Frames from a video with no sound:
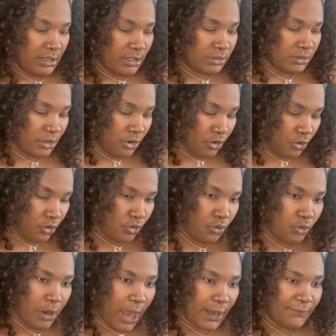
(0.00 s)
So
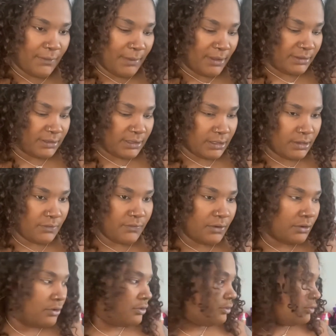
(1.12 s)
I can fit my cell
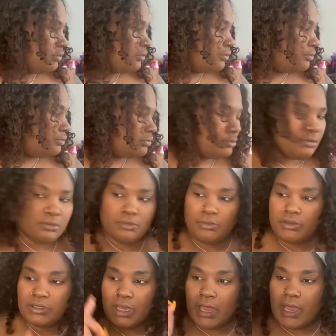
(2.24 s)
phone,
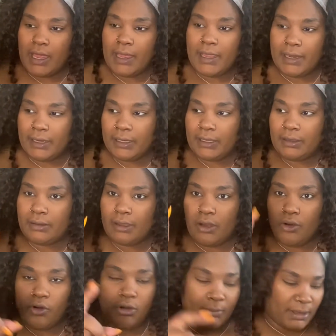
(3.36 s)
which I
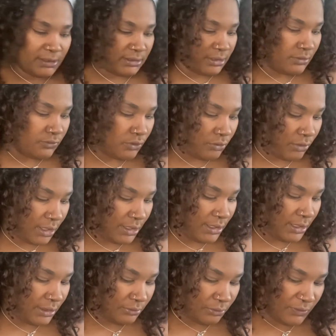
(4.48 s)
on my cell phone right
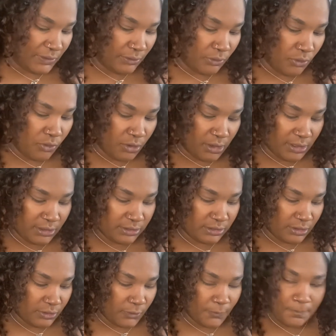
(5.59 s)
now, I'm recording this,
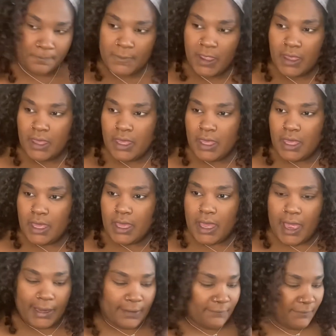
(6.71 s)
so
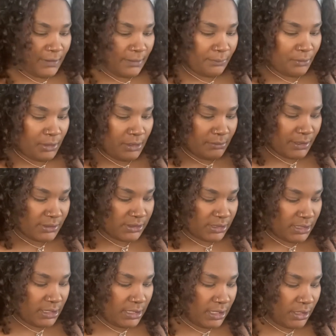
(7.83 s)
I can fit pretty much
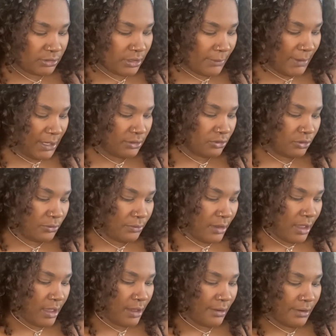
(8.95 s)
in there. So I may do
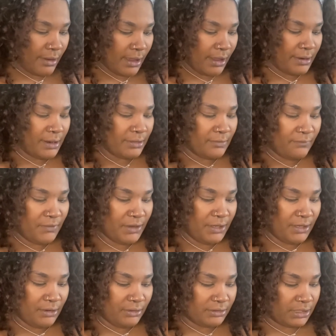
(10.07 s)
another
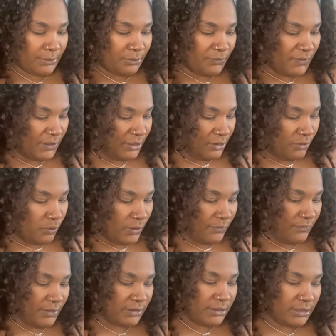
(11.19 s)
video, a separate video of what
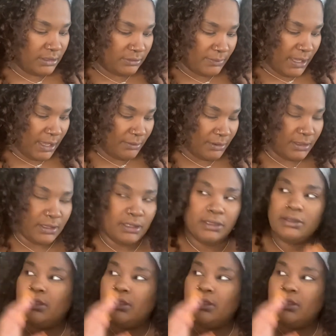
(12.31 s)
fits in this bag because